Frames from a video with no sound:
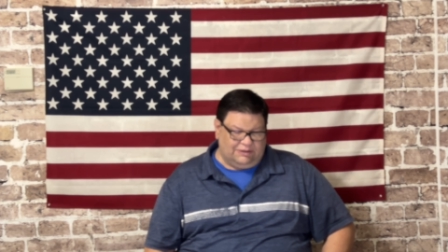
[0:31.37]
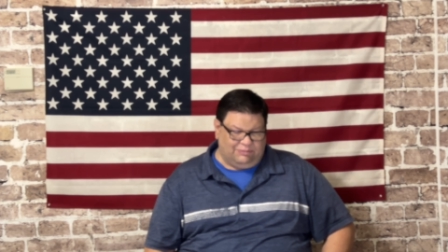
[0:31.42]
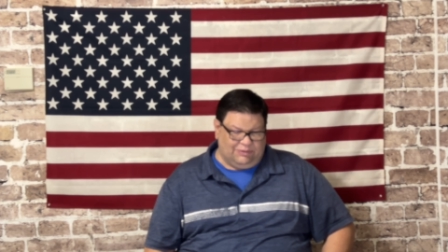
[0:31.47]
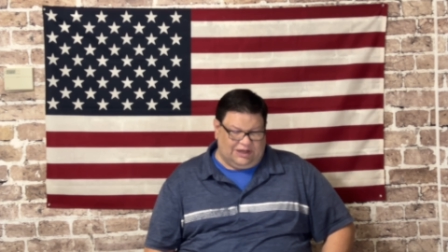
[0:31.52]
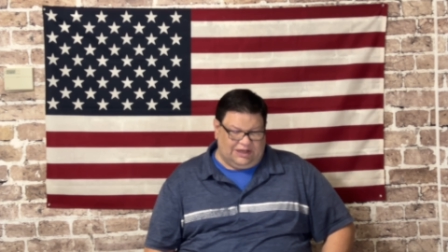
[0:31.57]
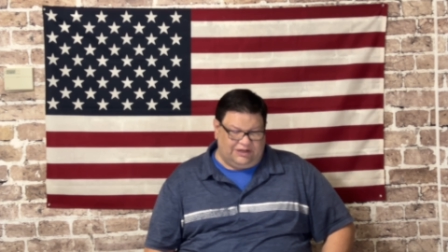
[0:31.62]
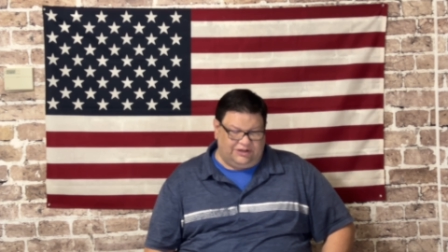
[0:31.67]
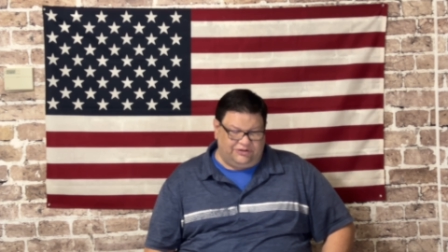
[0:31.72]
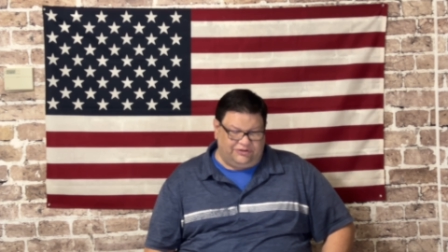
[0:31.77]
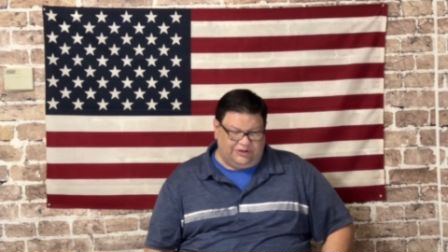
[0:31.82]
The
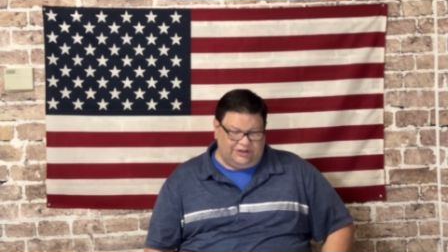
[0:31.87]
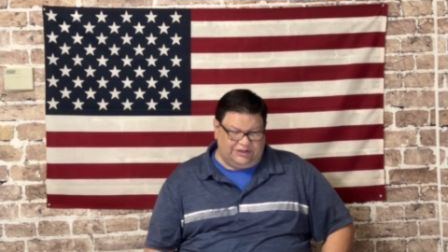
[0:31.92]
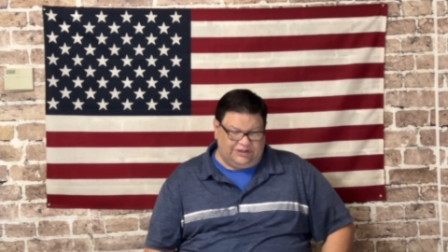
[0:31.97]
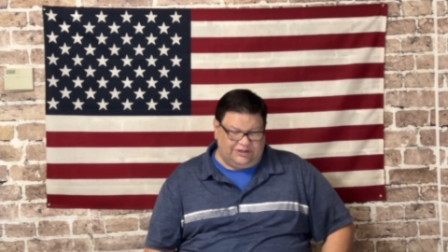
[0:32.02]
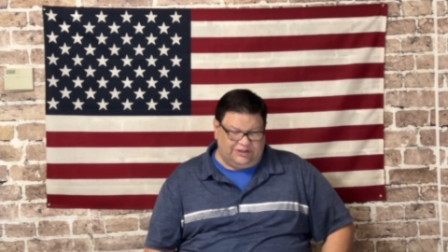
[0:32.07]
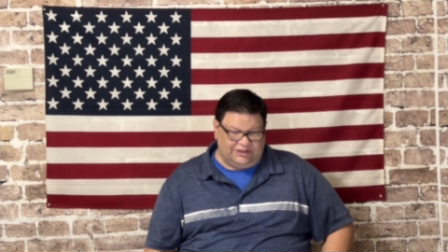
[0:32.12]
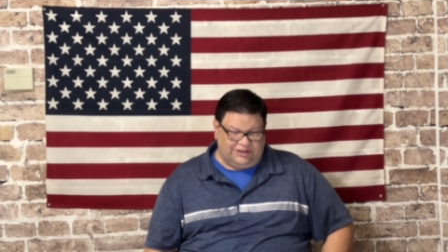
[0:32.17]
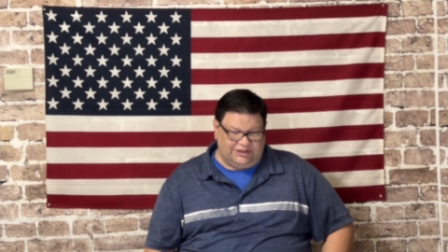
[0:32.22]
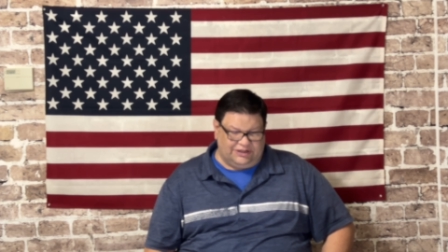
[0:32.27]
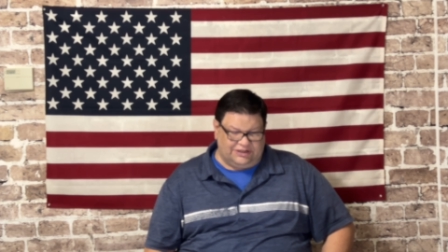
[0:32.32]
man
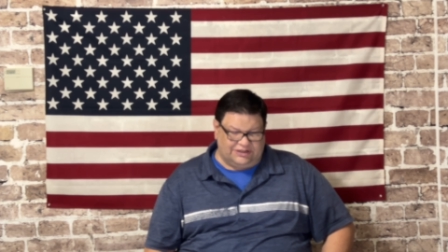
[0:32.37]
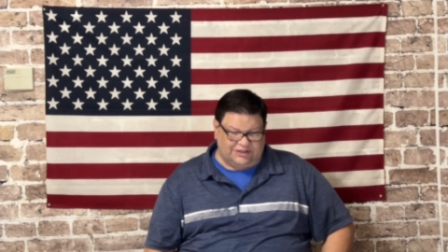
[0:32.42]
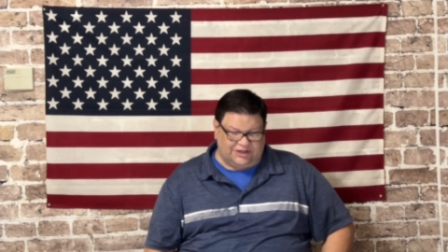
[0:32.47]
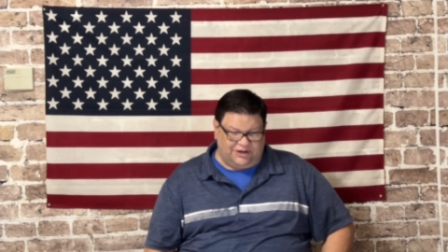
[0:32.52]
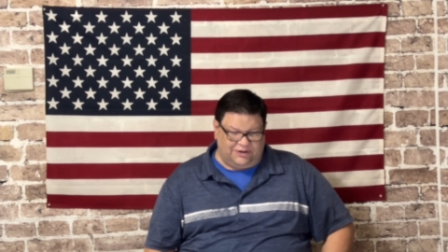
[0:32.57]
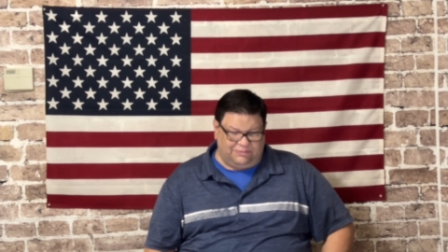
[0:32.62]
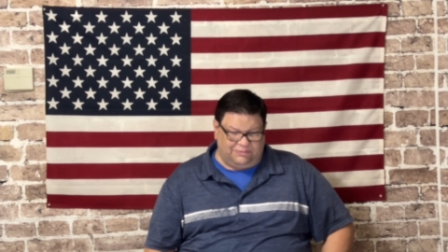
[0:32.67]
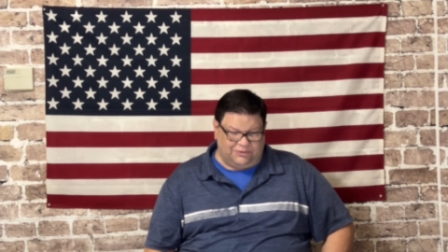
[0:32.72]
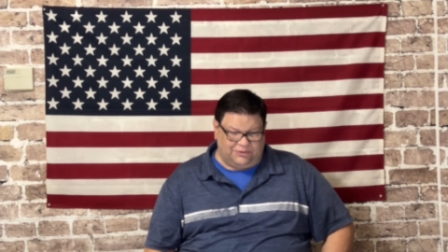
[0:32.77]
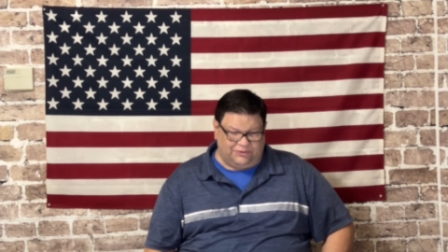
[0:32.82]
agreed to the
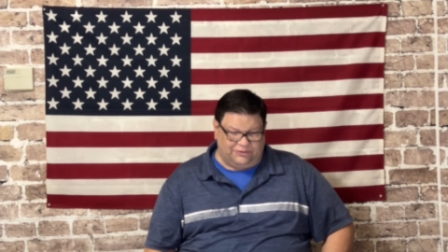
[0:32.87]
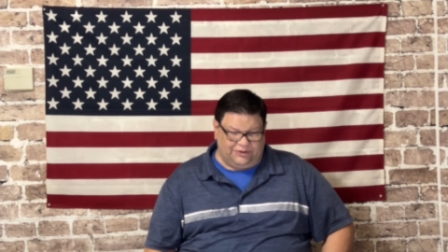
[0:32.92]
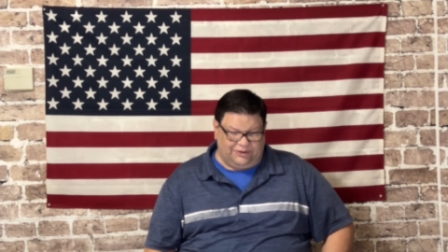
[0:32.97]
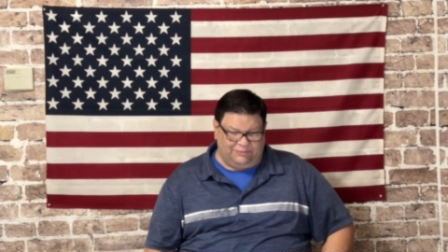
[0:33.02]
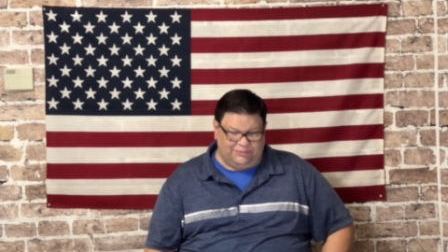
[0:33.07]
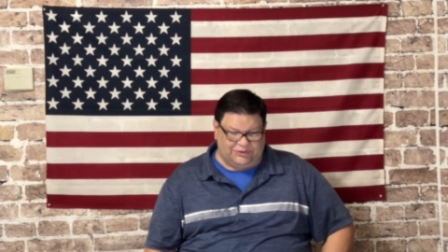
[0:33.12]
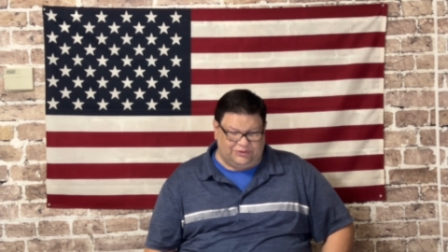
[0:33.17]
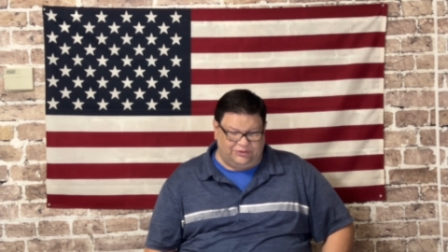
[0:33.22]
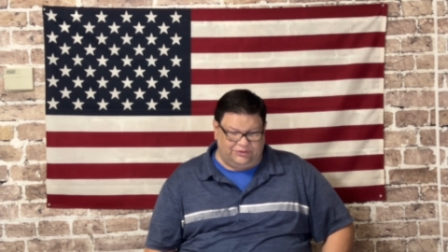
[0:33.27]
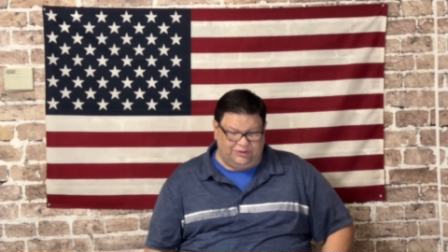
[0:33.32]
discount
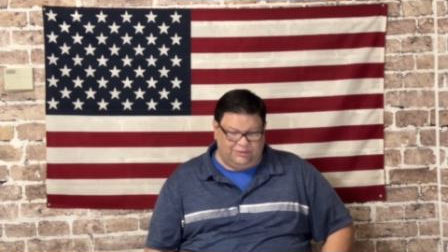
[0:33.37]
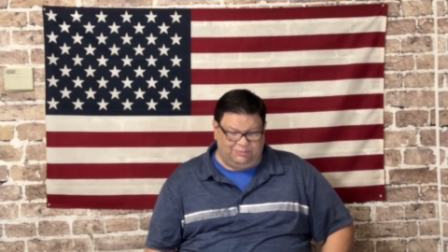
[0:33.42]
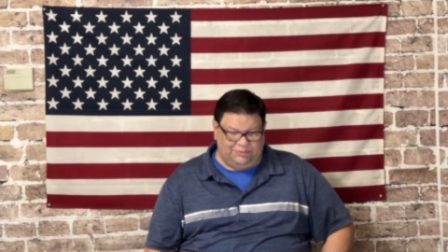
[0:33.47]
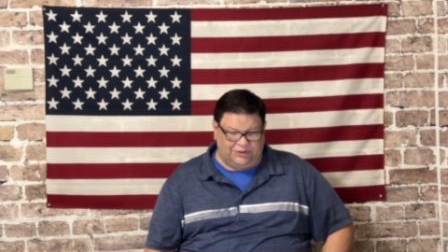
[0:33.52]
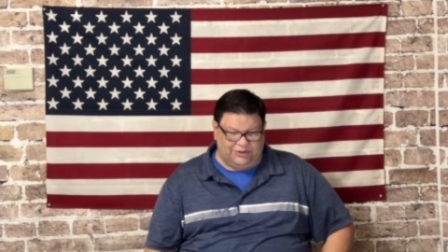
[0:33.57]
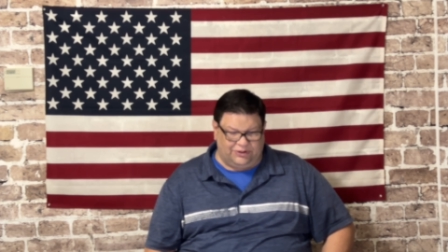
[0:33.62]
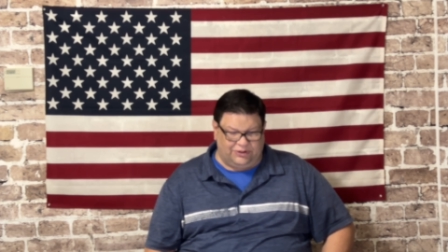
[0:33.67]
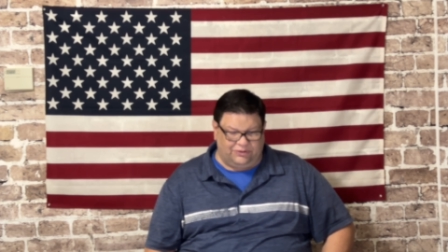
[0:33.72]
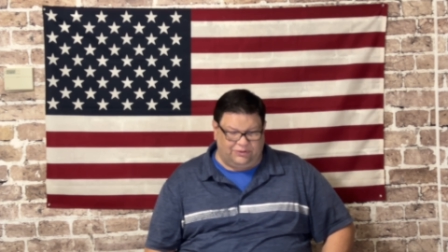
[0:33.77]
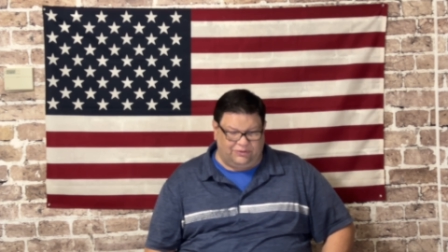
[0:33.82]
program and took the
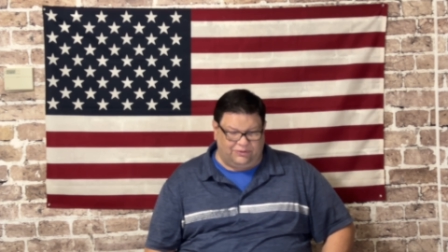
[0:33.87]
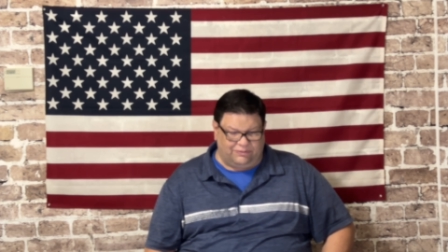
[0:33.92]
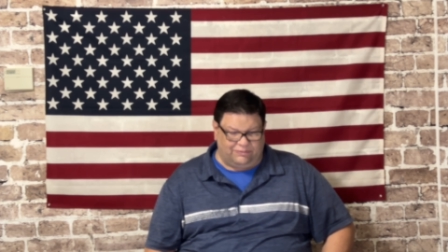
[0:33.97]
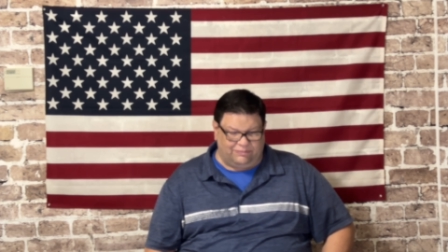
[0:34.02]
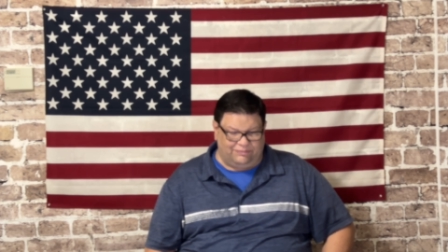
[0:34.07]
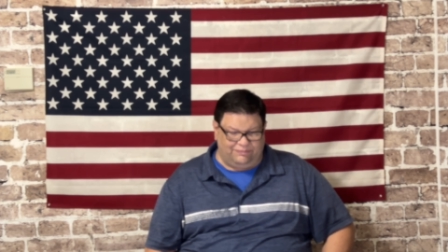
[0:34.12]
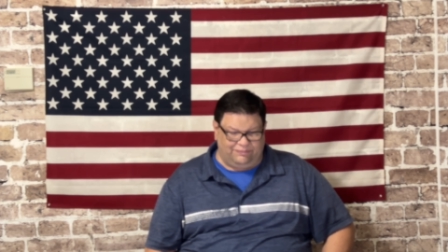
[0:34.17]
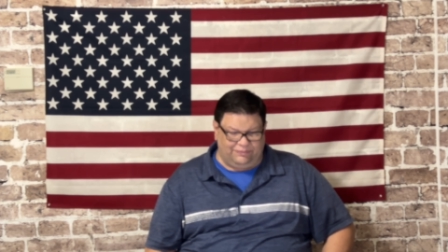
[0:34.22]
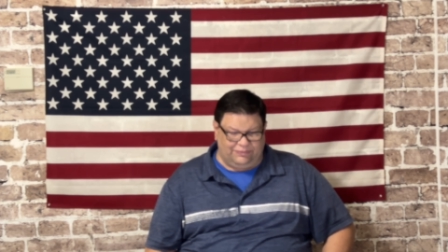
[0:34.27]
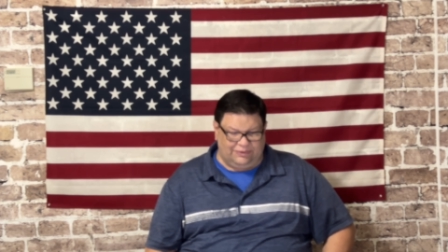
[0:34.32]
parrot
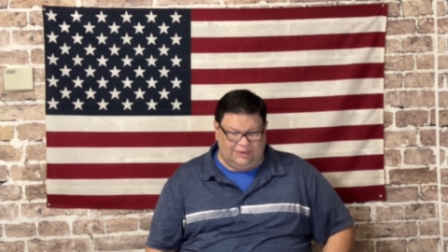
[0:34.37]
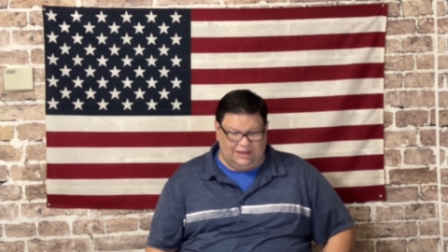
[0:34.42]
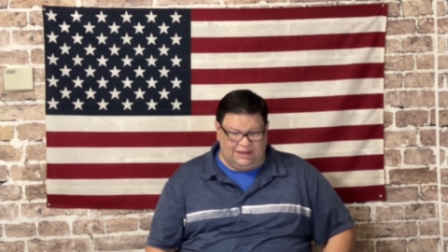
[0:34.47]
home.